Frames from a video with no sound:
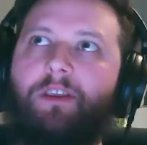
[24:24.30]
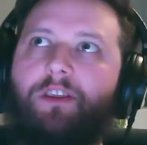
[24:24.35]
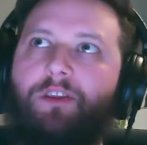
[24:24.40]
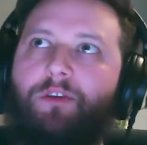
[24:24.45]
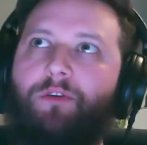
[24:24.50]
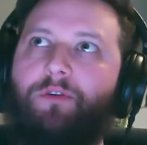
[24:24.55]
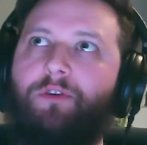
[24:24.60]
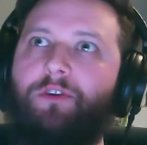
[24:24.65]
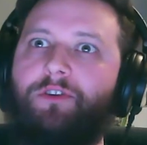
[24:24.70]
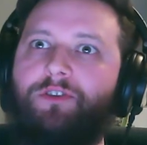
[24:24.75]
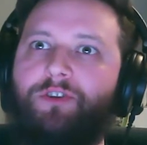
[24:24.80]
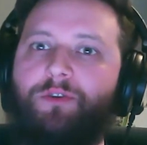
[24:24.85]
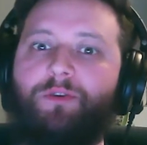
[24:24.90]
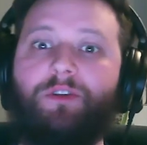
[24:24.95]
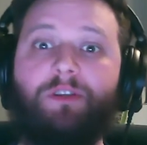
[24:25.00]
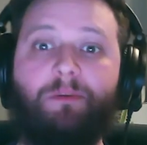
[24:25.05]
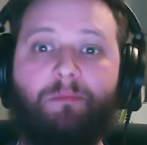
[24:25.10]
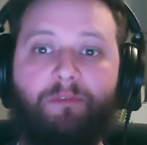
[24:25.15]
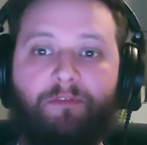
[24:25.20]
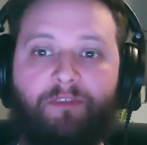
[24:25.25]
You can do
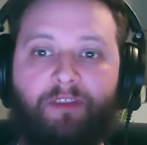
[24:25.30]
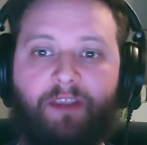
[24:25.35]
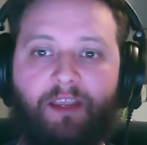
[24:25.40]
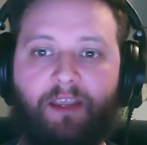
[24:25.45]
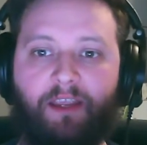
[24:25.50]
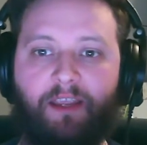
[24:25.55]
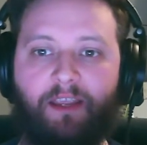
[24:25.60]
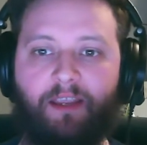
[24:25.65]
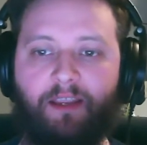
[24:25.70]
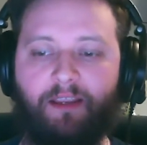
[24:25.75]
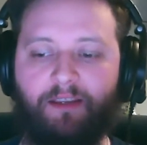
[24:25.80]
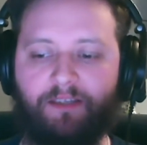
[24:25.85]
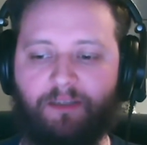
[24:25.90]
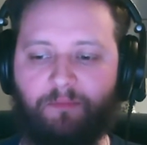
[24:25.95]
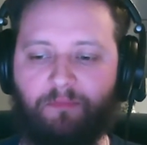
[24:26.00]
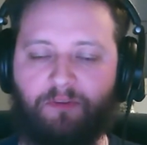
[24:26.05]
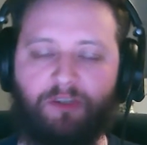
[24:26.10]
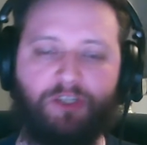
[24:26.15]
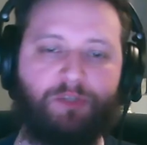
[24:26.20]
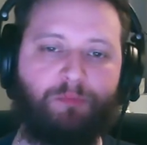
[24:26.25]
some of the
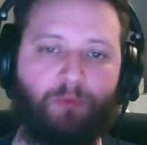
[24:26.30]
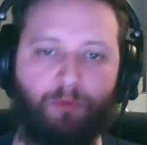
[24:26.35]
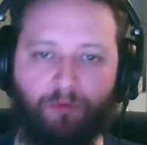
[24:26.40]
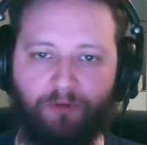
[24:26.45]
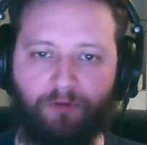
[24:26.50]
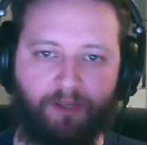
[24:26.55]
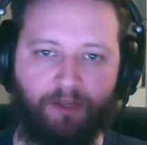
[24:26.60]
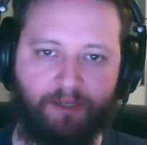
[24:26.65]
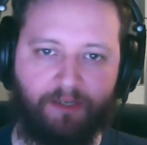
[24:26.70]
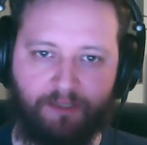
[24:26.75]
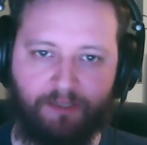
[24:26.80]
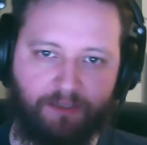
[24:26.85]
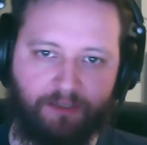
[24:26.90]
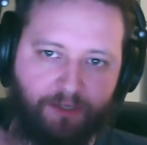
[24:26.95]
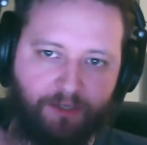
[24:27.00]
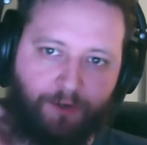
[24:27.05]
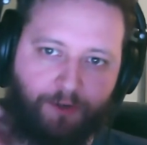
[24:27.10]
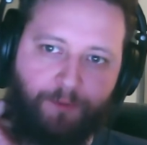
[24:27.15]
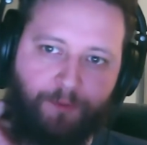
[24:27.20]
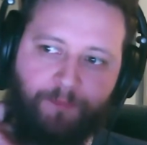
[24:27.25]
small things.
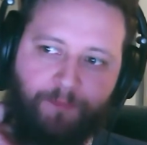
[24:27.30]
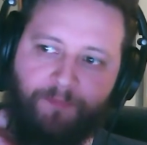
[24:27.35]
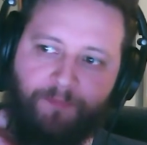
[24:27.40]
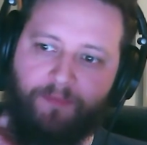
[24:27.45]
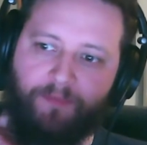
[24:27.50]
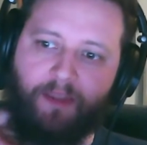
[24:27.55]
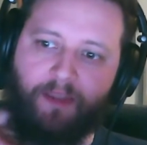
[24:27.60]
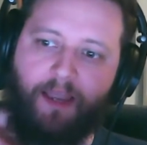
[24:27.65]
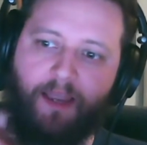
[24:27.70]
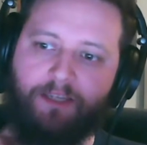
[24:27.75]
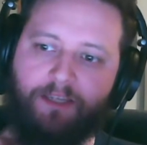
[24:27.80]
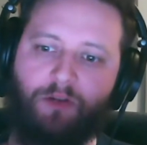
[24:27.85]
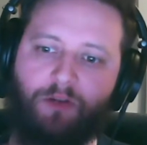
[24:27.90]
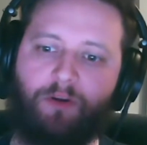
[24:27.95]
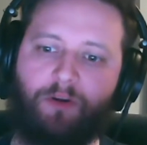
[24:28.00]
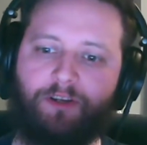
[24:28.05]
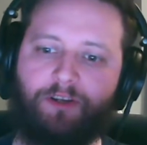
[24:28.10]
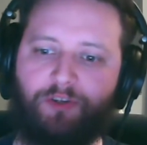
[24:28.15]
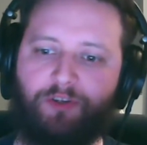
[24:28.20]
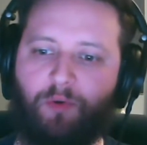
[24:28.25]
So as
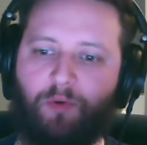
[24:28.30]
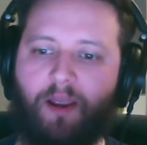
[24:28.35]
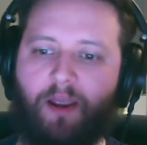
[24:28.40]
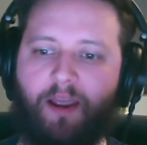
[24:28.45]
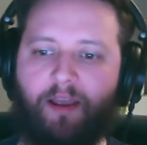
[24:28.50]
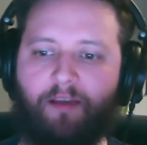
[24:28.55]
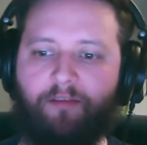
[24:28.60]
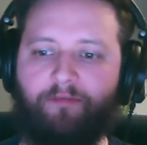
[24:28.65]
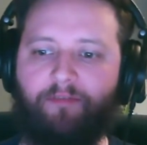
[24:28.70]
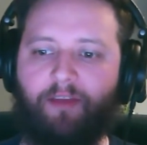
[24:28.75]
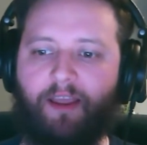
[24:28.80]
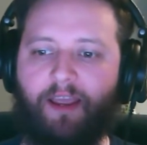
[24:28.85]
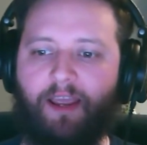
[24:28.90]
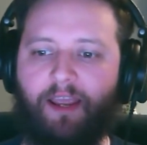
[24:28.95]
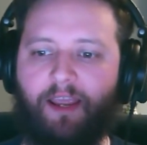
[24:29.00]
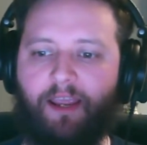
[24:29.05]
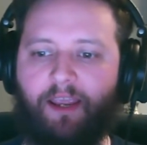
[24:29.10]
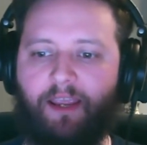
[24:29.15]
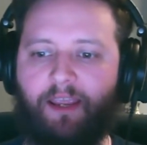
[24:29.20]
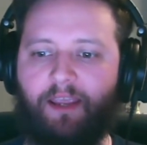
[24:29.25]
long as you have
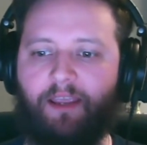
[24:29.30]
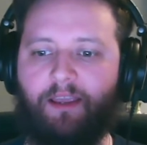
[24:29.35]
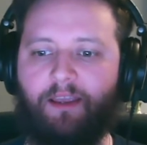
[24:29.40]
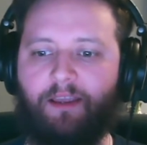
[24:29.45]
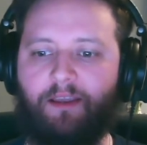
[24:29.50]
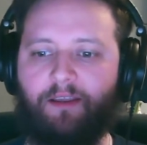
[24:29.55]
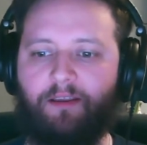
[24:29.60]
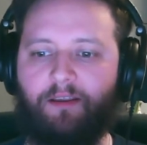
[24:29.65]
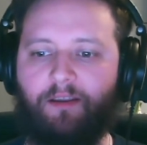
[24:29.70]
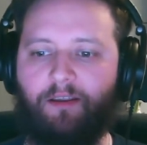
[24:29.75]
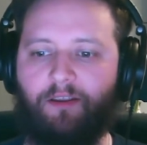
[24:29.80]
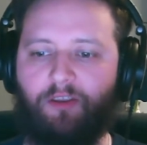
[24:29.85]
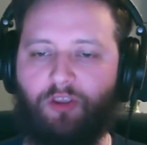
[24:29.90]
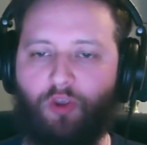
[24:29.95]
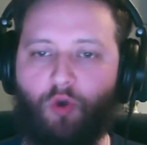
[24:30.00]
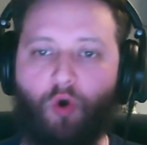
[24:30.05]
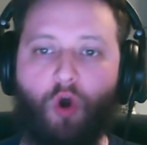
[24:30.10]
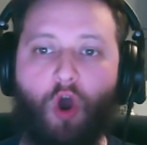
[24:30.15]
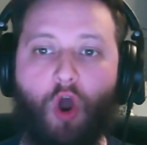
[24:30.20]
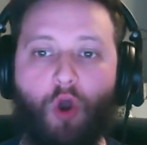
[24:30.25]

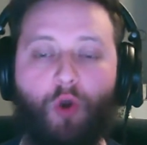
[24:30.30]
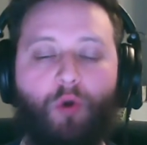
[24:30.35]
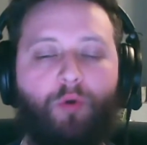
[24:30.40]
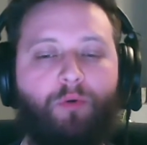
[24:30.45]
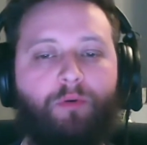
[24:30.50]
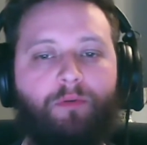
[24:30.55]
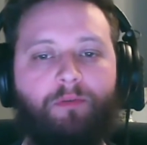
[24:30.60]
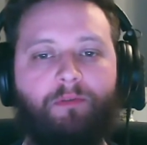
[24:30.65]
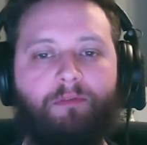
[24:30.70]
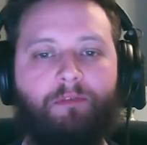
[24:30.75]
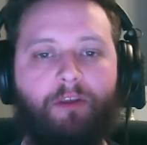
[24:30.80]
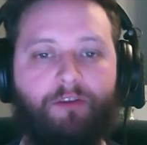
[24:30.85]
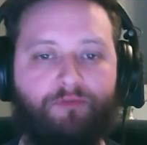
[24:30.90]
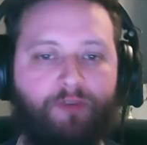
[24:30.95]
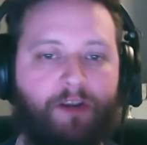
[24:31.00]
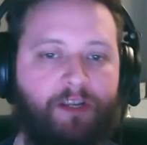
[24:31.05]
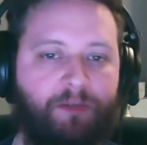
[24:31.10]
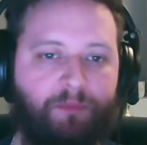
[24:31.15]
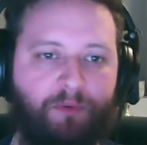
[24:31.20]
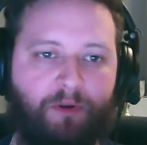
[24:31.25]
your own
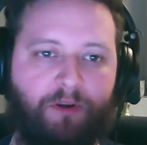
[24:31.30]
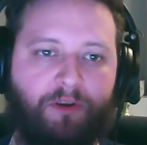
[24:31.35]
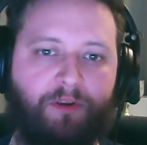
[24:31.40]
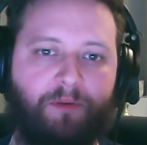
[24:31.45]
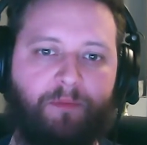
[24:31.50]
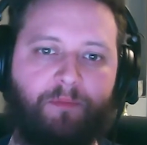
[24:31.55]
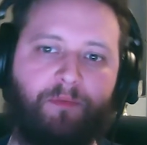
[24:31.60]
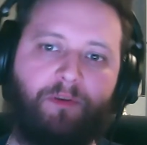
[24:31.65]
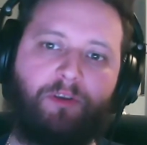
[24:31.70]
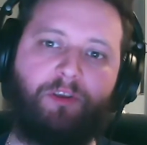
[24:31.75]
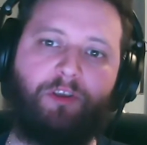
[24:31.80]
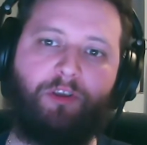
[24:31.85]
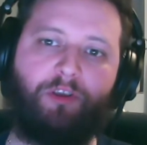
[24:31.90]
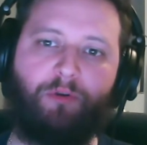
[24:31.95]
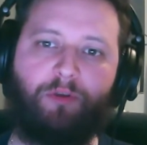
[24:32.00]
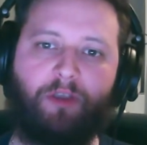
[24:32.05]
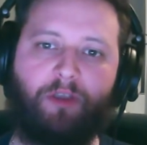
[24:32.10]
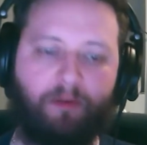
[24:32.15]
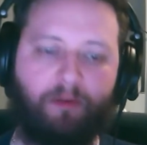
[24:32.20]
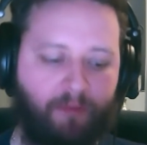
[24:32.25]
address book,
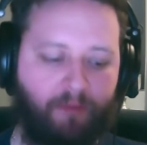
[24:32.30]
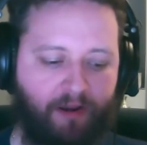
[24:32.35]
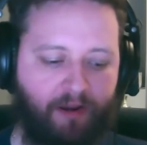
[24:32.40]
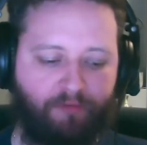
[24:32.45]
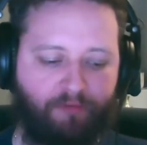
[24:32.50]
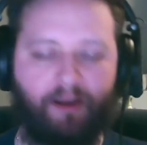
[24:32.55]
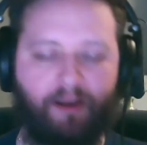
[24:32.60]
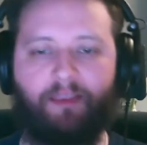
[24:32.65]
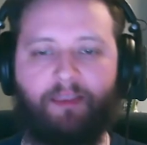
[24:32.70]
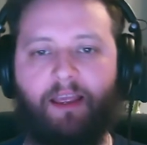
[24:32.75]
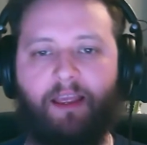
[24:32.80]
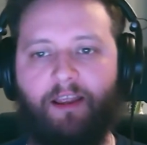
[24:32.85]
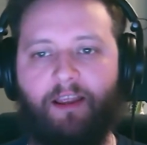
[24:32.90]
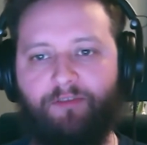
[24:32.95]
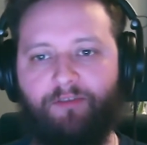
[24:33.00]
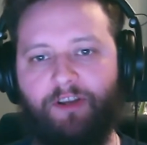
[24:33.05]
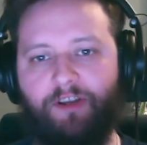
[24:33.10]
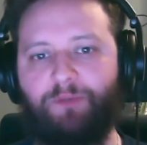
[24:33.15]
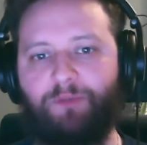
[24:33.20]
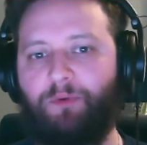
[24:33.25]
you can migrate that
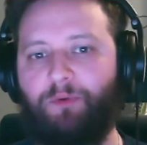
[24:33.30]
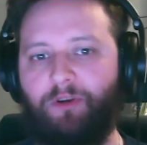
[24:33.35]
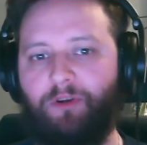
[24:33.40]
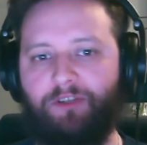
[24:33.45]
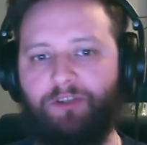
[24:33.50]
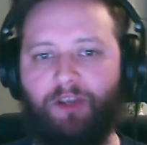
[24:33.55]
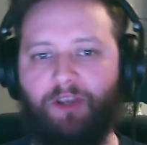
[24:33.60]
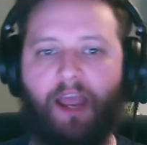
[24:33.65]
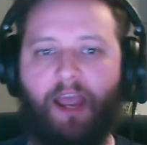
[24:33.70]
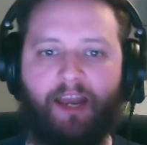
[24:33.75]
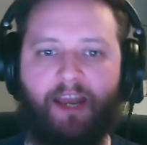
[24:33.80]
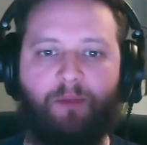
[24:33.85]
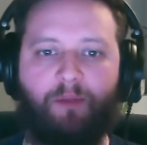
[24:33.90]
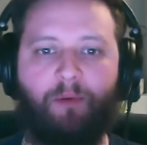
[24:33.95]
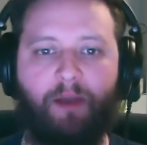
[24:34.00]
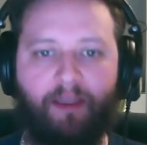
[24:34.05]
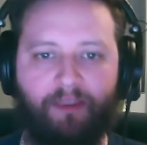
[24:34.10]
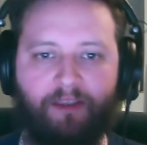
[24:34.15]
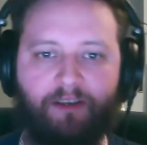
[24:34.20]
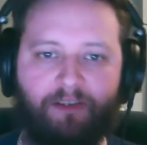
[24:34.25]
address book to
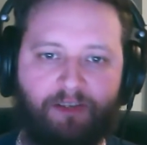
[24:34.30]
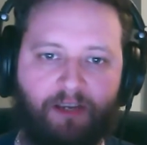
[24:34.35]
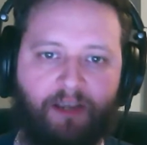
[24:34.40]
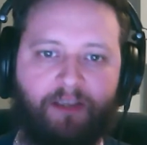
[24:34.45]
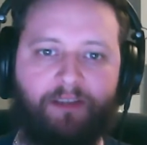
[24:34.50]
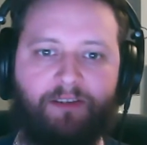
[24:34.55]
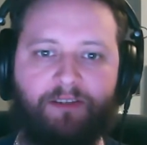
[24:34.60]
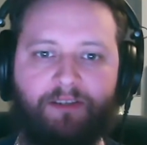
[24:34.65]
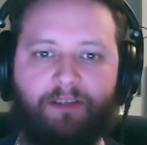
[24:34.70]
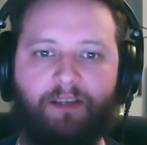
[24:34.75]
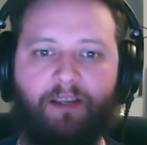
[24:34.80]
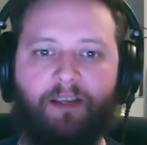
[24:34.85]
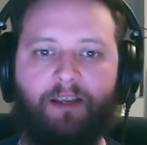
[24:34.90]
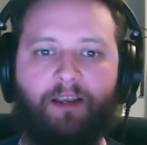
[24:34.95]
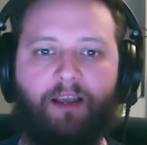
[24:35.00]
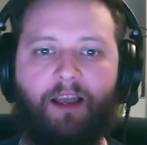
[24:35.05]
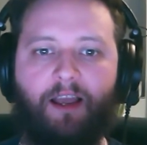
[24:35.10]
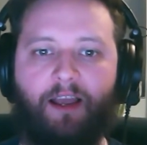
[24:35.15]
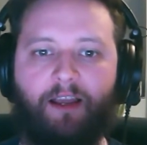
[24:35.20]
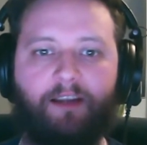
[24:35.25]
anywhere that does,
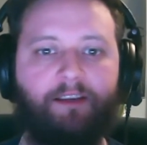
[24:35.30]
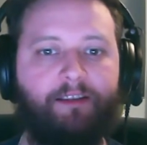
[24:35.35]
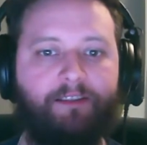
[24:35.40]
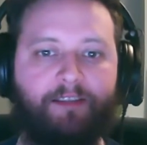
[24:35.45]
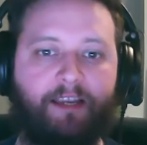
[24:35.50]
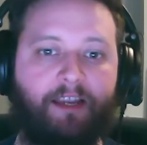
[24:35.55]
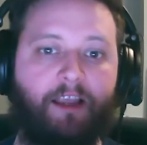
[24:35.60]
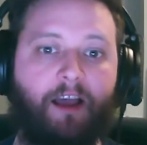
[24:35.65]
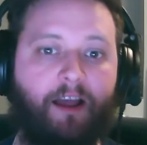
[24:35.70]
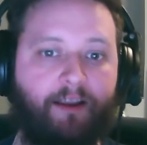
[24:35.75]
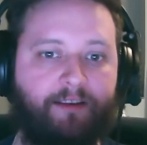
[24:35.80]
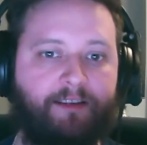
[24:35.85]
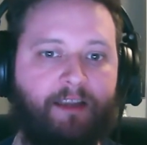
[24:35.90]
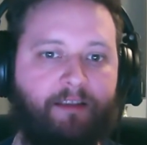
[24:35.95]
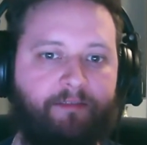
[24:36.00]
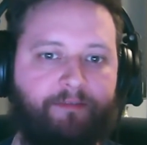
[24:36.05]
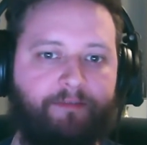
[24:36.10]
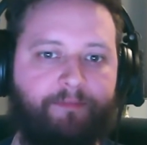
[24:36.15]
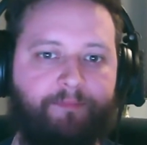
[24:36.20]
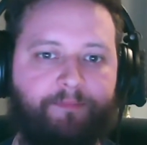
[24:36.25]
say,
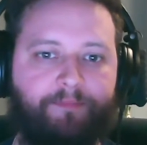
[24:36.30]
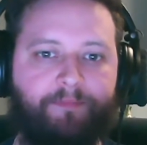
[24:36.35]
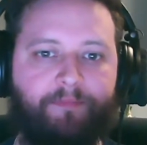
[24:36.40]
CardNav.